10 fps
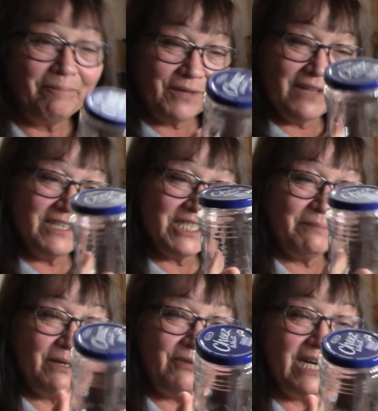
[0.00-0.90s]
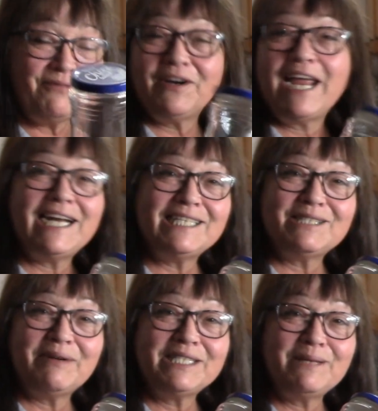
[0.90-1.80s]
And this will be ready for
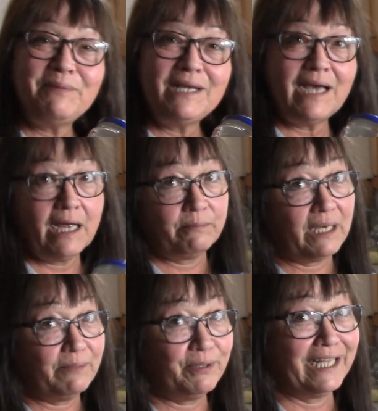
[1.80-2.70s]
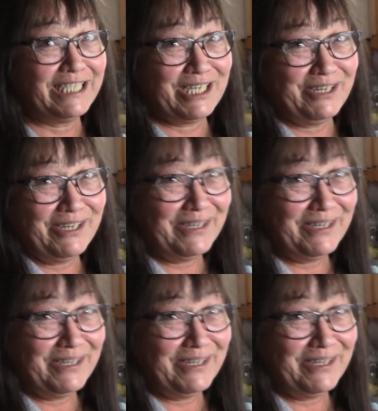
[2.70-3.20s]
Andy's recipe and my pleasure.